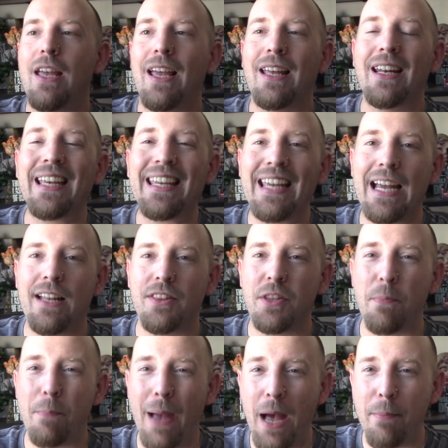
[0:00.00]
And again, the
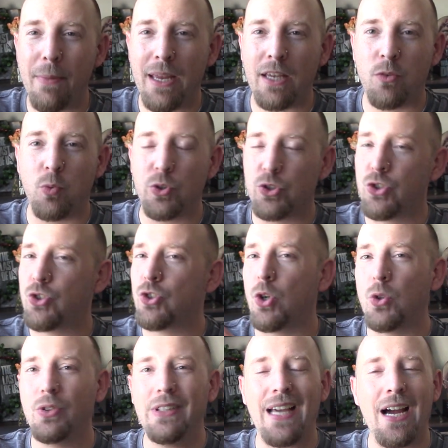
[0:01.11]
Batman was
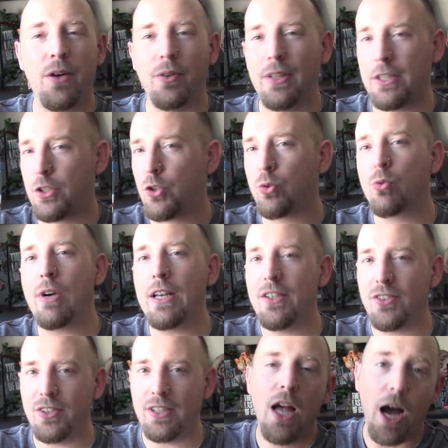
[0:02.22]
sold out like
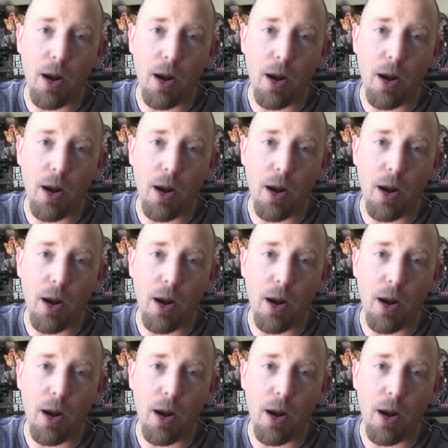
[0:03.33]
crazy.